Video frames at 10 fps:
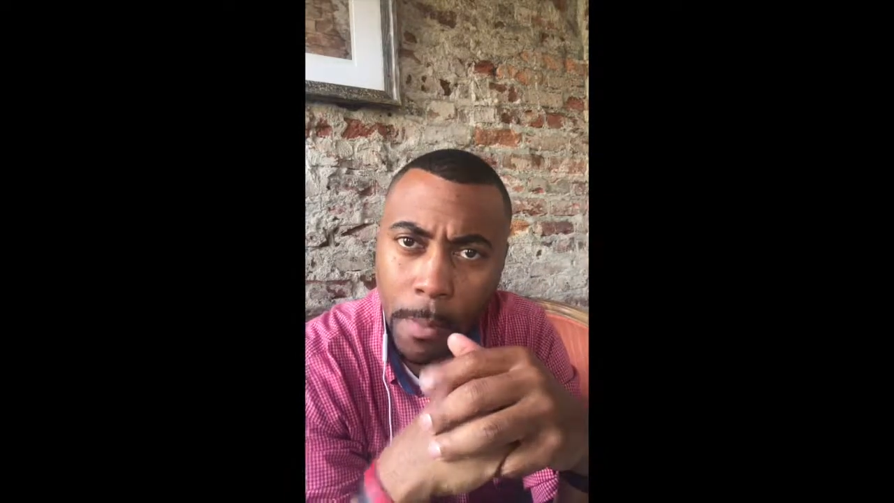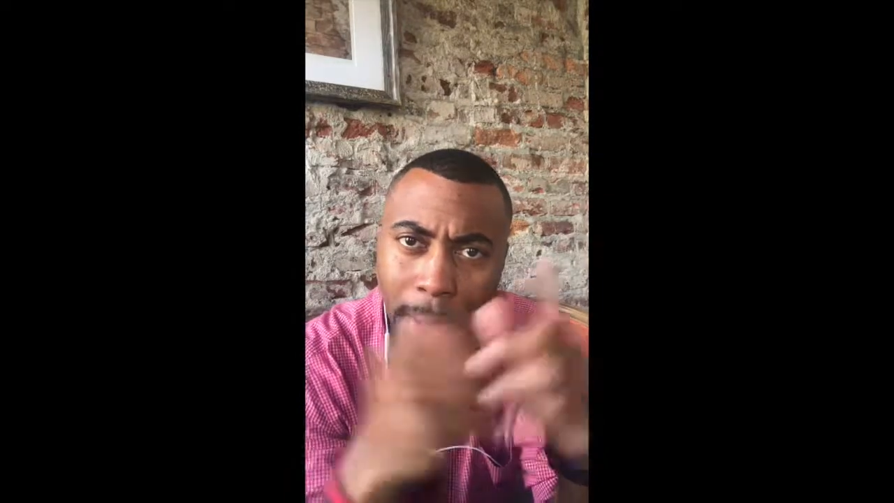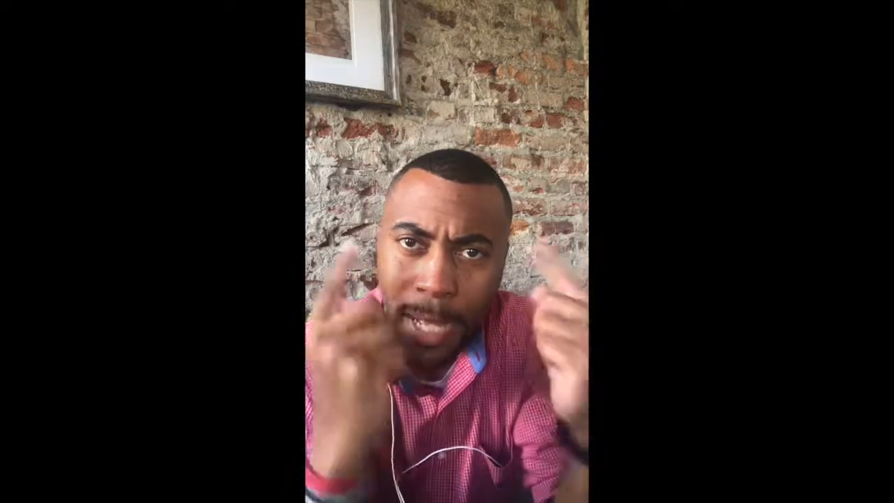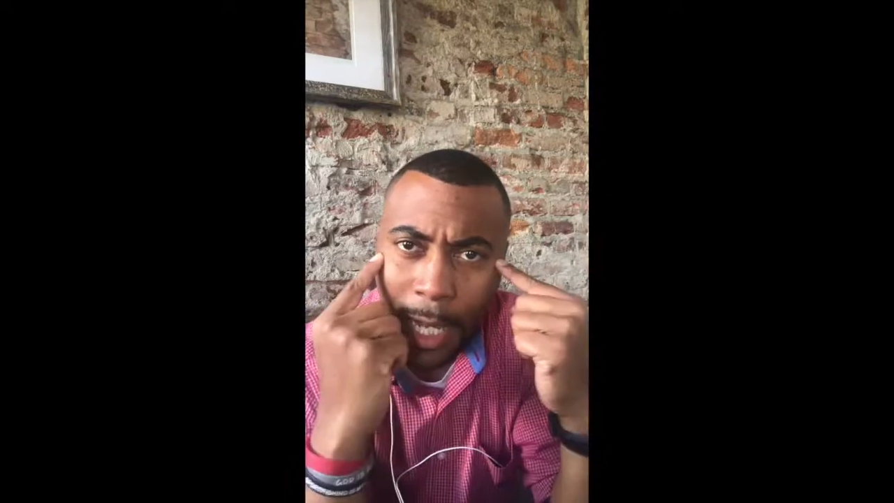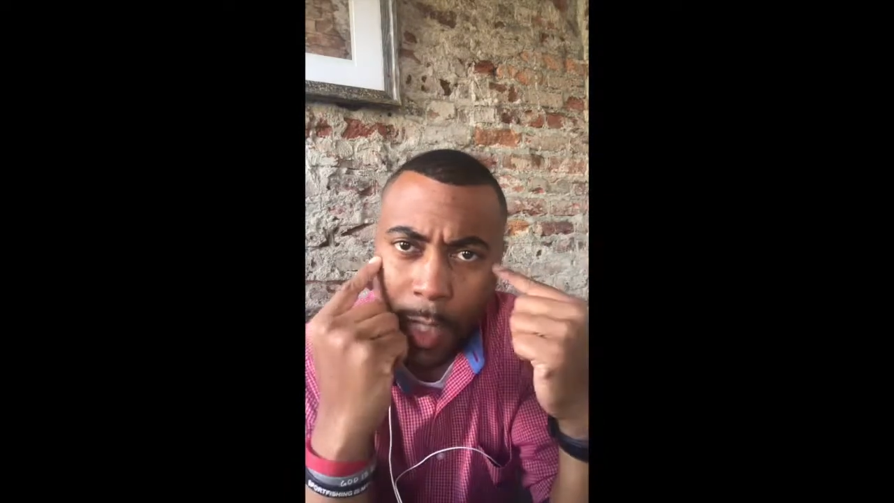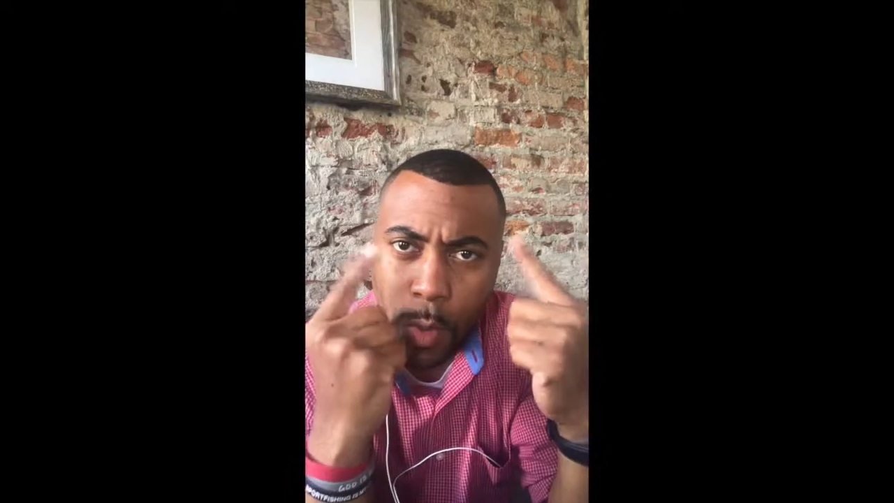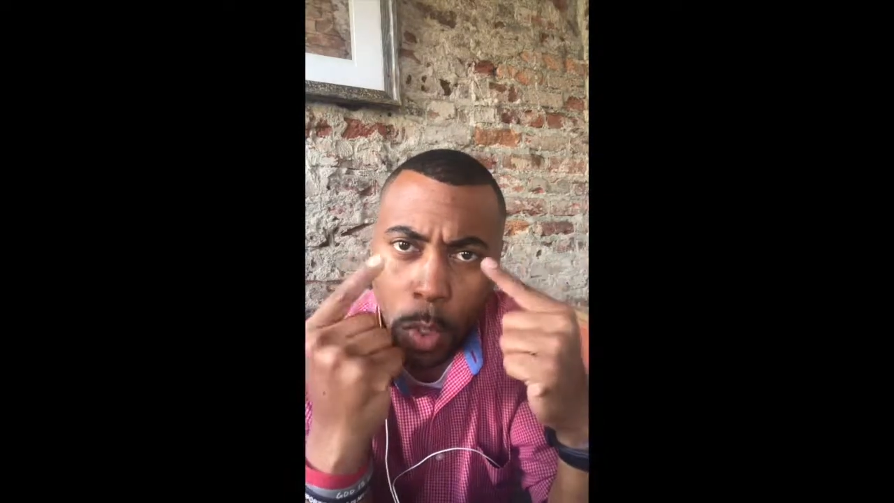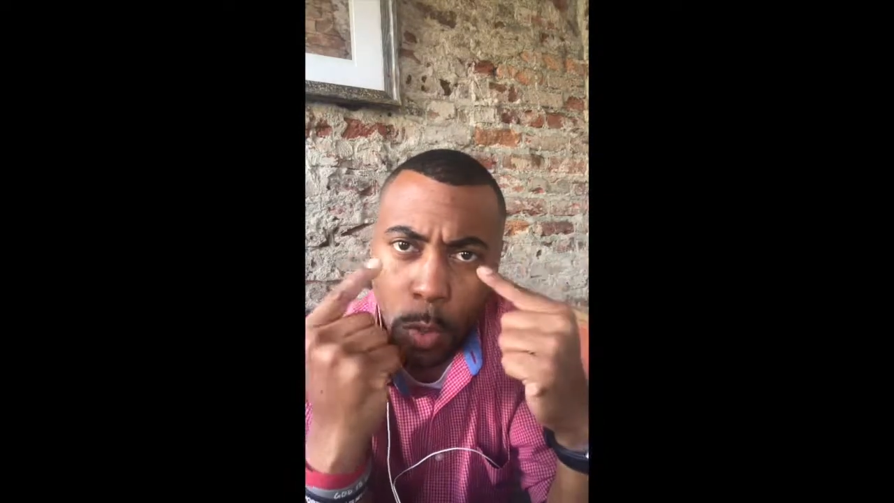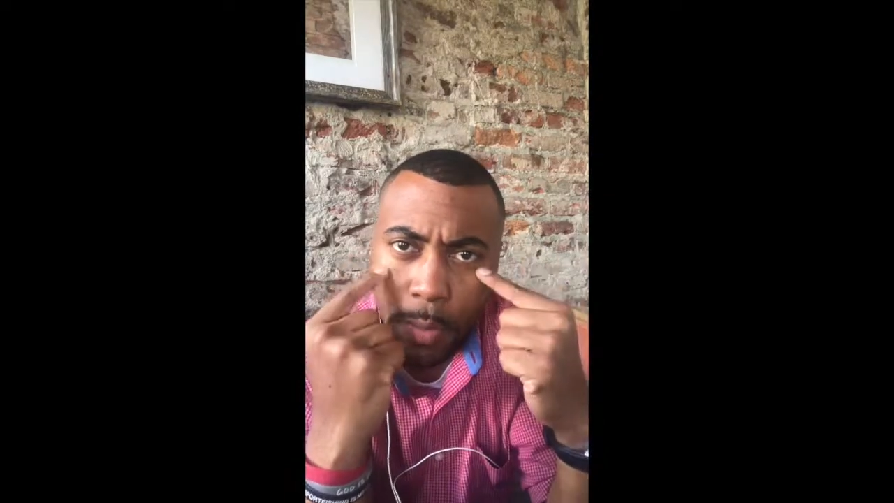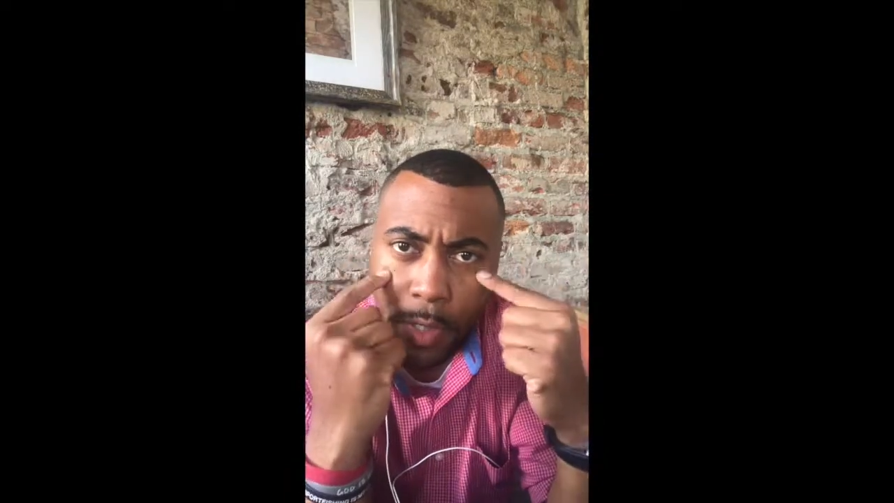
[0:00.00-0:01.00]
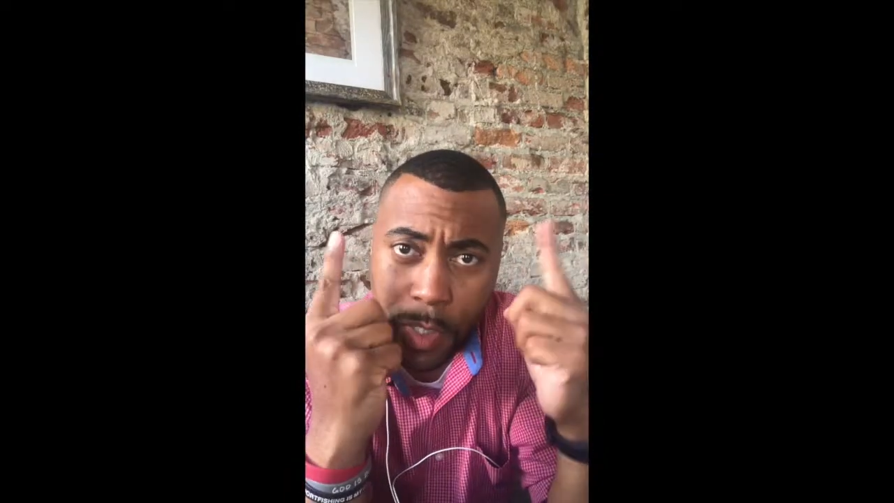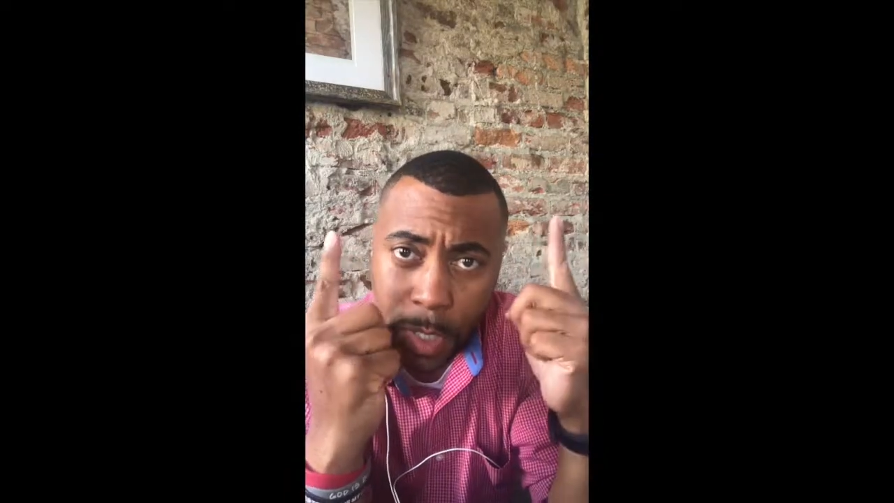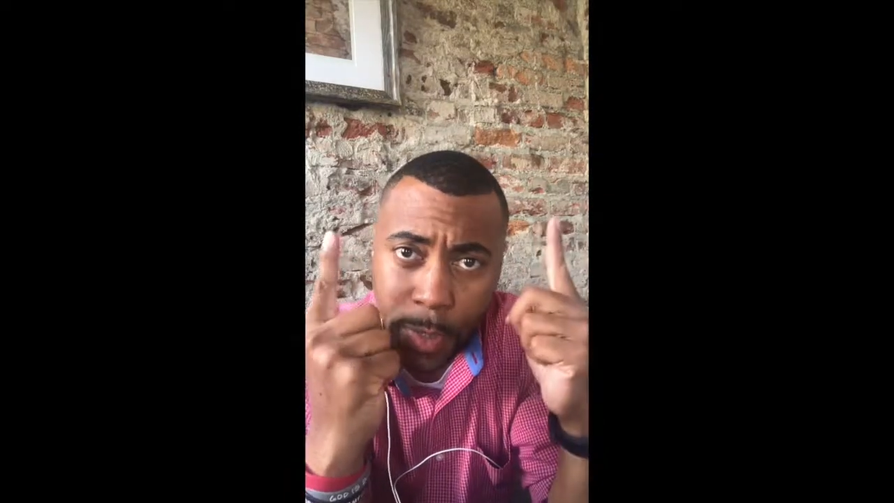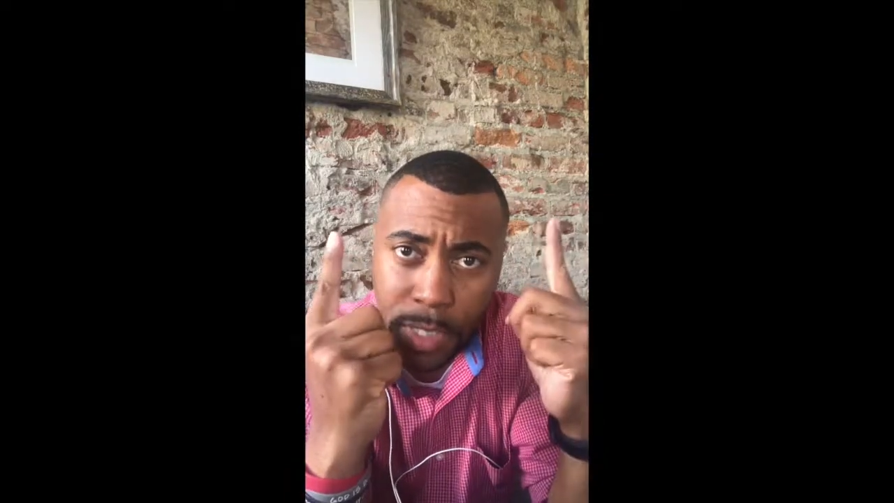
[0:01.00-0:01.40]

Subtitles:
My eyes were open, staring